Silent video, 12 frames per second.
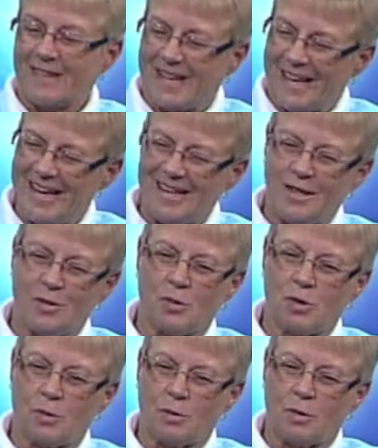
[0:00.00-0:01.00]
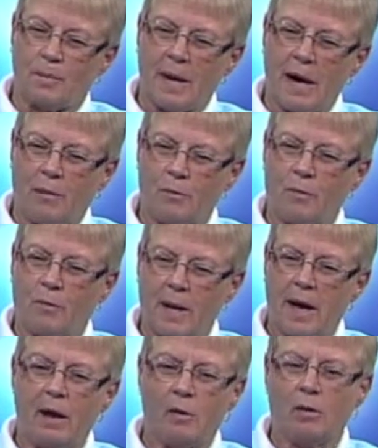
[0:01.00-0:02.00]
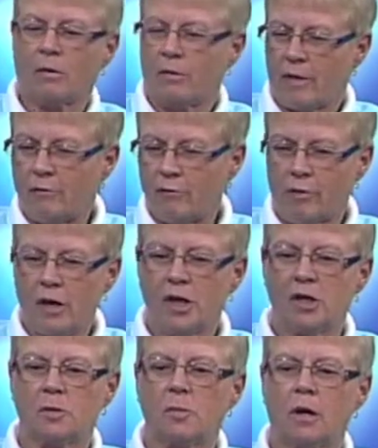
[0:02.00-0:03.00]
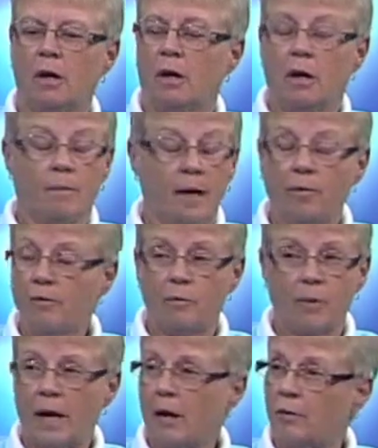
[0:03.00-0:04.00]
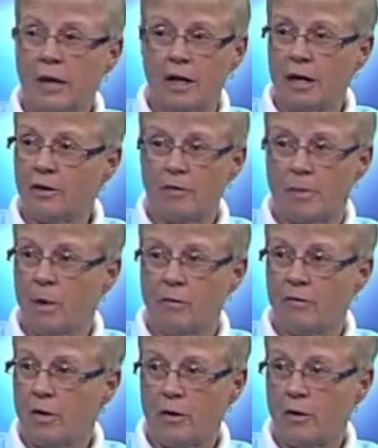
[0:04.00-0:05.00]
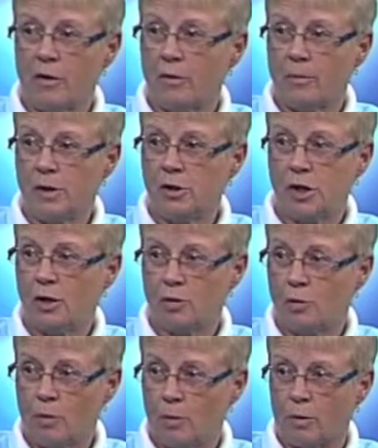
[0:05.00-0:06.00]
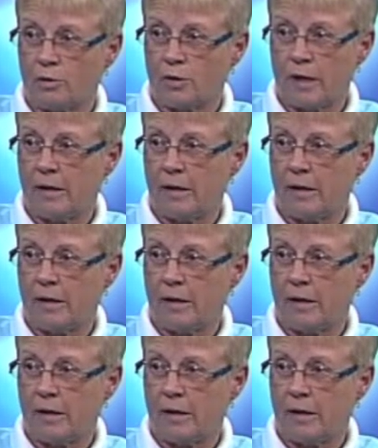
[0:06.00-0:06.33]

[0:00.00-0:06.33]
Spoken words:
I hate to use the word pound for pound or that phrase, but pound for pound, they hit the ball farther than the PGA Tour pros.